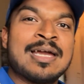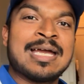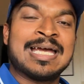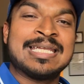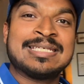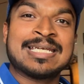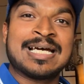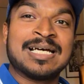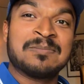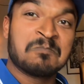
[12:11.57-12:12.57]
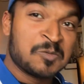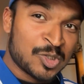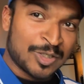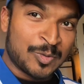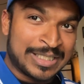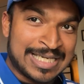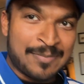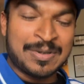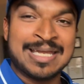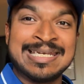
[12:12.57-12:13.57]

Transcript: And took a quick nap, and